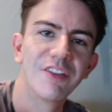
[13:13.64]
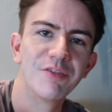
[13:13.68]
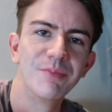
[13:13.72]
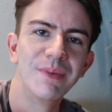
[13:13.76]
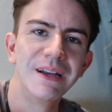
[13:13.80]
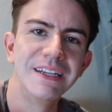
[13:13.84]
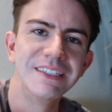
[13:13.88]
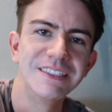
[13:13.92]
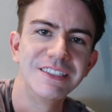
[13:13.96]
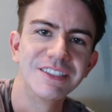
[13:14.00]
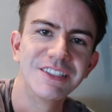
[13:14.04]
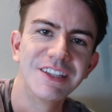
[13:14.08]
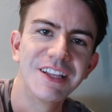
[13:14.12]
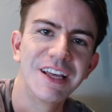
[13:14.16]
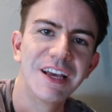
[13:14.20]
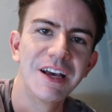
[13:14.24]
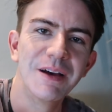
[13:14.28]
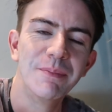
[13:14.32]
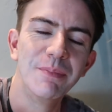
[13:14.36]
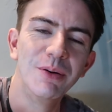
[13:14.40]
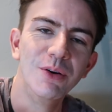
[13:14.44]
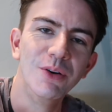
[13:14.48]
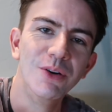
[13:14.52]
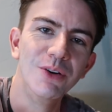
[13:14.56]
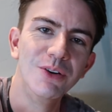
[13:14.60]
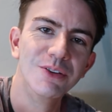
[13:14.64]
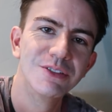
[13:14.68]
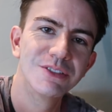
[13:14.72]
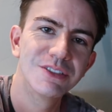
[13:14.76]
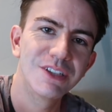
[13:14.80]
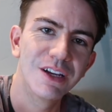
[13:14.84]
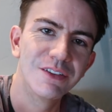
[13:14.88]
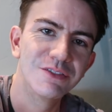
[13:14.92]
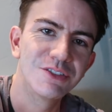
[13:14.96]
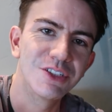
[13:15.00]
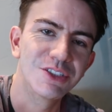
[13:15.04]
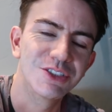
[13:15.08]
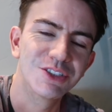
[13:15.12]
Made it to the airport.
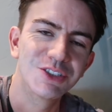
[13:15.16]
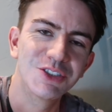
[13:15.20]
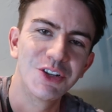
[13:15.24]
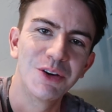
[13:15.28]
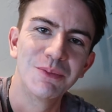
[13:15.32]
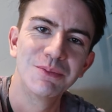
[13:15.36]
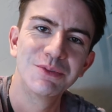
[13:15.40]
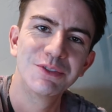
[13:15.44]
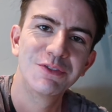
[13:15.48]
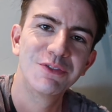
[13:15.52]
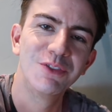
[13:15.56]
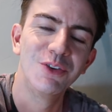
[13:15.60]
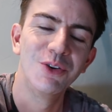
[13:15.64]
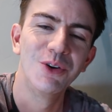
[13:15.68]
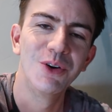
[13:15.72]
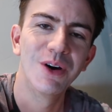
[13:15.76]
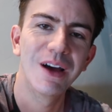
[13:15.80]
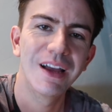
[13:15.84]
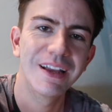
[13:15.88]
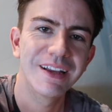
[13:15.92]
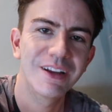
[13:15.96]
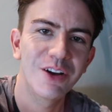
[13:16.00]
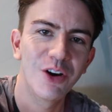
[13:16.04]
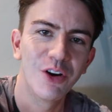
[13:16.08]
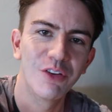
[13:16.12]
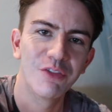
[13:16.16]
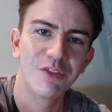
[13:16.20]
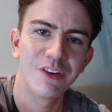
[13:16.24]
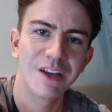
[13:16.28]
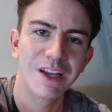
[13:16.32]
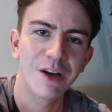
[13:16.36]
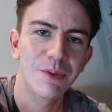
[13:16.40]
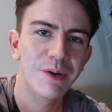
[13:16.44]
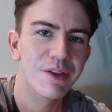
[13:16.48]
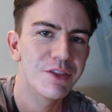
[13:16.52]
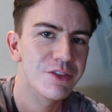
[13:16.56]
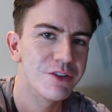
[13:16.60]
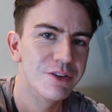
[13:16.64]
I've just stopped for a
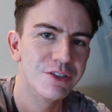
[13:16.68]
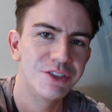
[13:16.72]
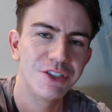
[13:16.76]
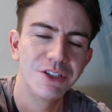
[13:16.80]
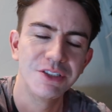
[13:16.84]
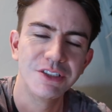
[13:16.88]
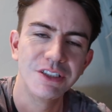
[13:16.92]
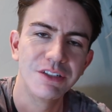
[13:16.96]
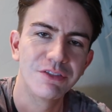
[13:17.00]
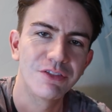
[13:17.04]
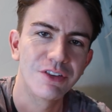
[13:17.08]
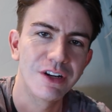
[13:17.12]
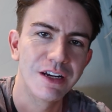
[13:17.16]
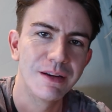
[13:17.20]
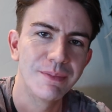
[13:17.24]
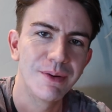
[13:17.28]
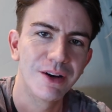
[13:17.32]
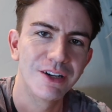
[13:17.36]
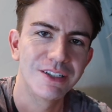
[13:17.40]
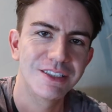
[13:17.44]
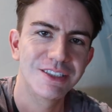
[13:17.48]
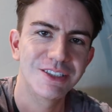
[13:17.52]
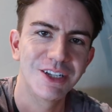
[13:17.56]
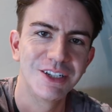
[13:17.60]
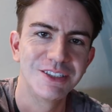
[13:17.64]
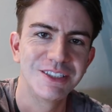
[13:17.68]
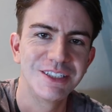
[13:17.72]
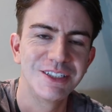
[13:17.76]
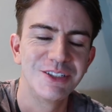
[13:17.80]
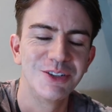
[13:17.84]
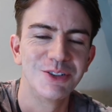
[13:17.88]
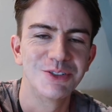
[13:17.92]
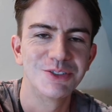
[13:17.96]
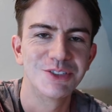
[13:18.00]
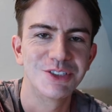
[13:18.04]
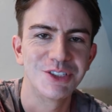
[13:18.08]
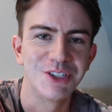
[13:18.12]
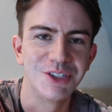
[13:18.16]
coffee. I went through duty free, but I decided
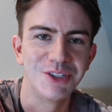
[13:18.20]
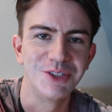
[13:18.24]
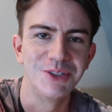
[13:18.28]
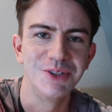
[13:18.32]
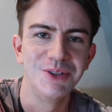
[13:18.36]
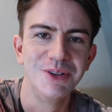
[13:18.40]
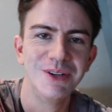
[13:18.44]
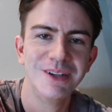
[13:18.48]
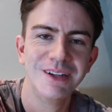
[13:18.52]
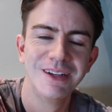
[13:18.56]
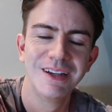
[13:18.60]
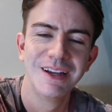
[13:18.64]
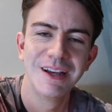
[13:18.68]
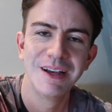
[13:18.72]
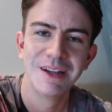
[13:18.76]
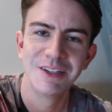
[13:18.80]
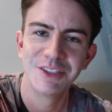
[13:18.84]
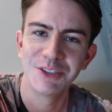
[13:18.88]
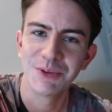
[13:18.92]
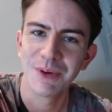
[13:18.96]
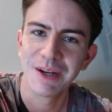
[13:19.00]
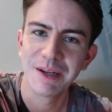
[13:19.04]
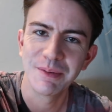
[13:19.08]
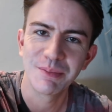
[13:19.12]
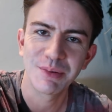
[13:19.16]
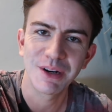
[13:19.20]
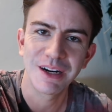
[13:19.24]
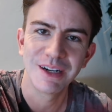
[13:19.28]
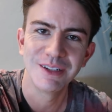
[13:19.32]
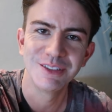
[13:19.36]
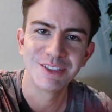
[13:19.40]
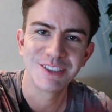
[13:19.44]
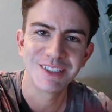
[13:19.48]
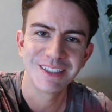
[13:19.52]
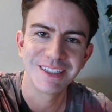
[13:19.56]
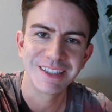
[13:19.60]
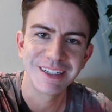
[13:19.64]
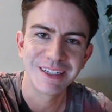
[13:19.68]
not to do any
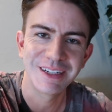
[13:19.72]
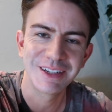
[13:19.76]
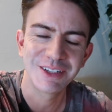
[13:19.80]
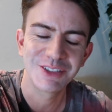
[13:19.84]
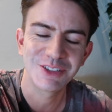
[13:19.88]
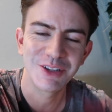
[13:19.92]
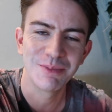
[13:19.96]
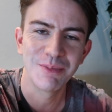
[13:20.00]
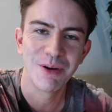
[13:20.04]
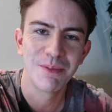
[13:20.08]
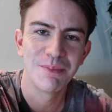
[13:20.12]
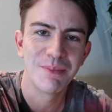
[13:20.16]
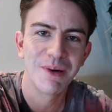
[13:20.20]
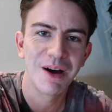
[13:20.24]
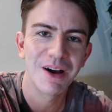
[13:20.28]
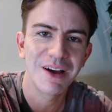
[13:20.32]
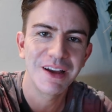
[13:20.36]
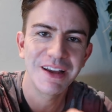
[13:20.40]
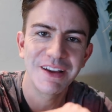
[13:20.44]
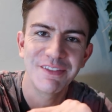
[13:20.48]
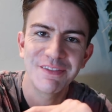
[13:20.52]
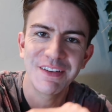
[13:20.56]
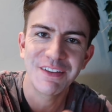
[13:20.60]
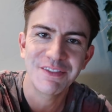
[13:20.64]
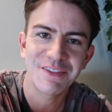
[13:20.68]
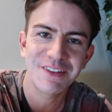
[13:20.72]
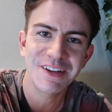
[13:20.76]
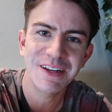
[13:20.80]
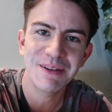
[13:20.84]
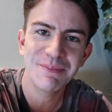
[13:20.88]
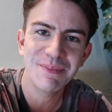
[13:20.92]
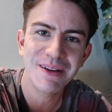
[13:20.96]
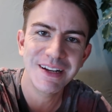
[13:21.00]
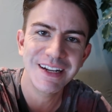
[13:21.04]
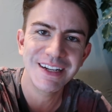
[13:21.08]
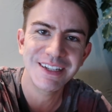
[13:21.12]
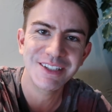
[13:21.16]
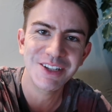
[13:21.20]
browsing because I'm on my
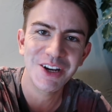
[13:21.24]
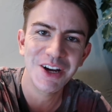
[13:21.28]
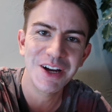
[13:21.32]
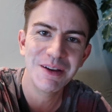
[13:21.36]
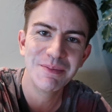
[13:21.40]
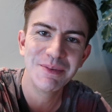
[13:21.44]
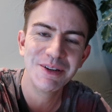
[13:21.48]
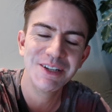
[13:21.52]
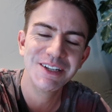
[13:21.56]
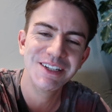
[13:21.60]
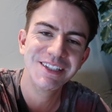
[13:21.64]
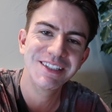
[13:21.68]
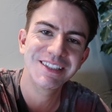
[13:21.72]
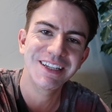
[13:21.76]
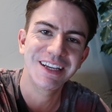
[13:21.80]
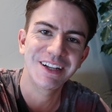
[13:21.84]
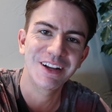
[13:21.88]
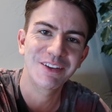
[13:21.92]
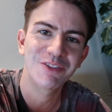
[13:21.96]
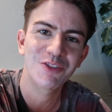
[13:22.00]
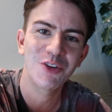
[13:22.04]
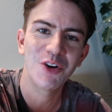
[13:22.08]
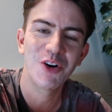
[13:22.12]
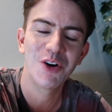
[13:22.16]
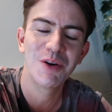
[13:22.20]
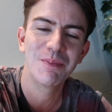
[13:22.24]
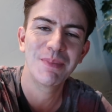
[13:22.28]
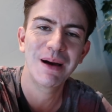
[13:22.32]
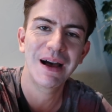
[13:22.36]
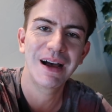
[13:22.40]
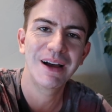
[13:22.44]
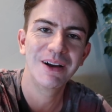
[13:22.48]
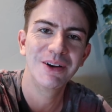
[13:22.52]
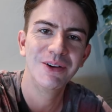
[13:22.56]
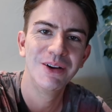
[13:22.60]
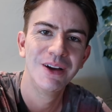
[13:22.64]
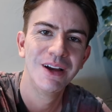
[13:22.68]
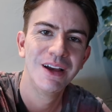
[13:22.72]
15 minute timers and I've got
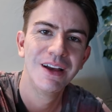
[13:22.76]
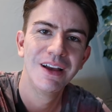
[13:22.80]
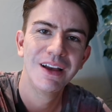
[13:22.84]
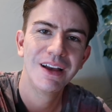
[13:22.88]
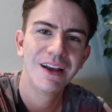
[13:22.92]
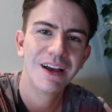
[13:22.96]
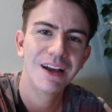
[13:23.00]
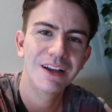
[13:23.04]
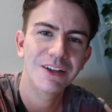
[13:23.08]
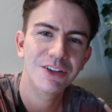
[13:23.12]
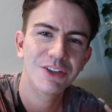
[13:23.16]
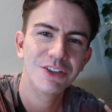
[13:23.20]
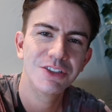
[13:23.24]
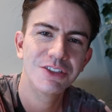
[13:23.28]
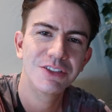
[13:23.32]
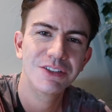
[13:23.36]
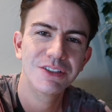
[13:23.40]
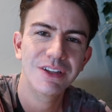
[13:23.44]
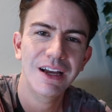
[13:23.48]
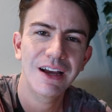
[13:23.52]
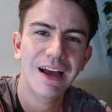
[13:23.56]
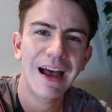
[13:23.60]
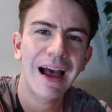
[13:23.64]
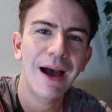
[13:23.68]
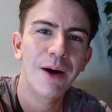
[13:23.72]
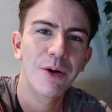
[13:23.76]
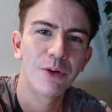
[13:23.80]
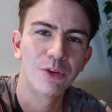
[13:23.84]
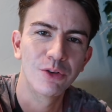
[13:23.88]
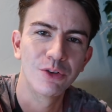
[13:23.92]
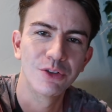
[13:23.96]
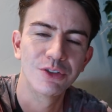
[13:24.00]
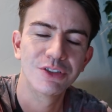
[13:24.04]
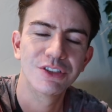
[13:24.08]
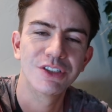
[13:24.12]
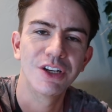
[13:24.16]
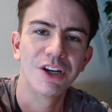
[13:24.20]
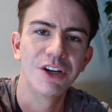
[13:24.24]
about a good hour
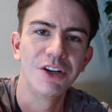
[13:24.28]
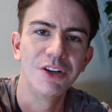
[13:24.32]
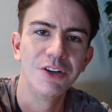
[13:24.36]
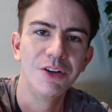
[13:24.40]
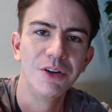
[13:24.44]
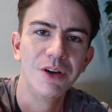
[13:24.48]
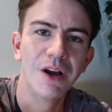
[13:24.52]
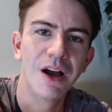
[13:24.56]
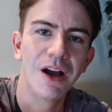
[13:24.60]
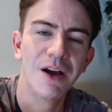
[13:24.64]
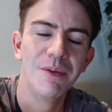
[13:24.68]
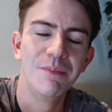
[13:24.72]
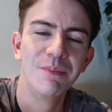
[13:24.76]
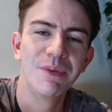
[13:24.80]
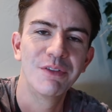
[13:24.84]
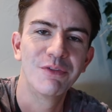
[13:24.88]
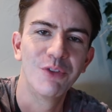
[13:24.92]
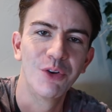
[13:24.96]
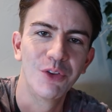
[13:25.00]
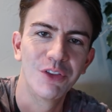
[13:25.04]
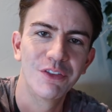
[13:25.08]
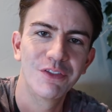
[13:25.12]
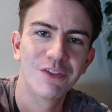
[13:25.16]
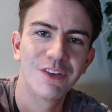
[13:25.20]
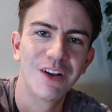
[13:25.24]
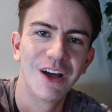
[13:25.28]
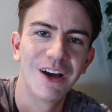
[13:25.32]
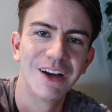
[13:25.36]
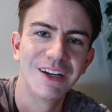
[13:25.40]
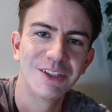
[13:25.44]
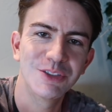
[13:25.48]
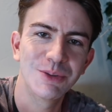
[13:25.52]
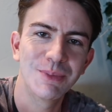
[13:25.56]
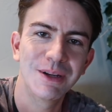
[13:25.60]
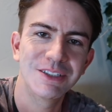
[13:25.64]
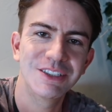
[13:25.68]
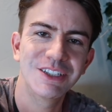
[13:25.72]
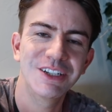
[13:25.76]
or so before the
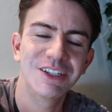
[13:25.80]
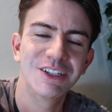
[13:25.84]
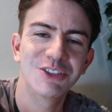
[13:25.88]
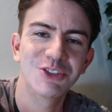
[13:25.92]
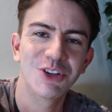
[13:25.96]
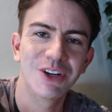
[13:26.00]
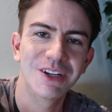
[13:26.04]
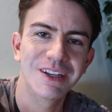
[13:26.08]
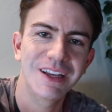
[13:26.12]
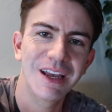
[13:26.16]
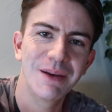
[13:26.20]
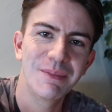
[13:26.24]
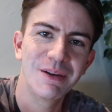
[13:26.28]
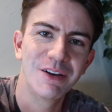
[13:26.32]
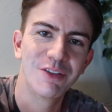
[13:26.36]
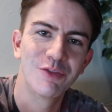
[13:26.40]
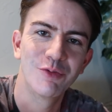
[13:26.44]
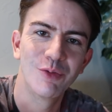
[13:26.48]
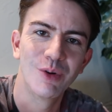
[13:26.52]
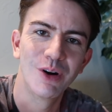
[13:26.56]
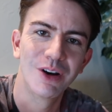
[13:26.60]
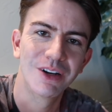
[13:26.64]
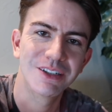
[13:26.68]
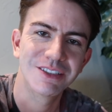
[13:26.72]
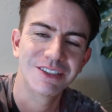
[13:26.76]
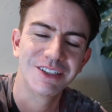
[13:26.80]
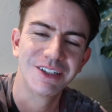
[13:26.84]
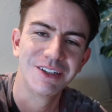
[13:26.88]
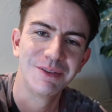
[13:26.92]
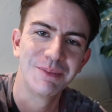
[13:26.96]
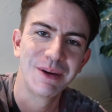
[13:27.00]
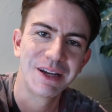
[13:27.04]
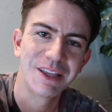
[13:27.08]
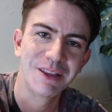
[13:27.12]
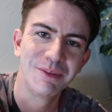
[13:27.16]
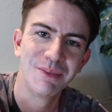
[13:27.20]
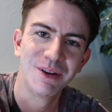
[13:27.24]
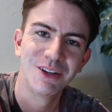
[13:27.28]
flight, so I'm actually going to try and get a bit of work done
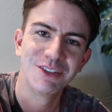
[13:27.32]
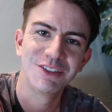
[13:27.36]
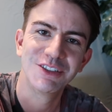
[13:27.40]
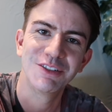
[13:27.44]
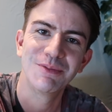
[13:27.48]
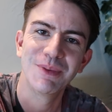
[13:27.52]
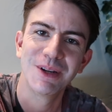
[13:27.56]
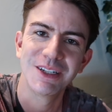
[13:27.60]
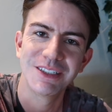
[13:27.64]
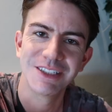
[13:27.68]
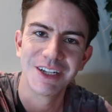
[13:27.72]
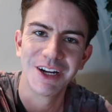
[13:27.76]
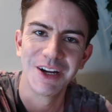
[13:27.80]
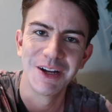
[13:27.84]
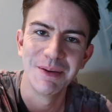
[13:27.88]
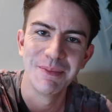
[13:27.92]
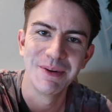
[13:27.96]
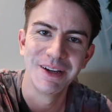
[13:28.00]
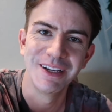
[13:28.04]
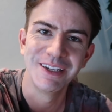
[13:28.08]
and make the most of my time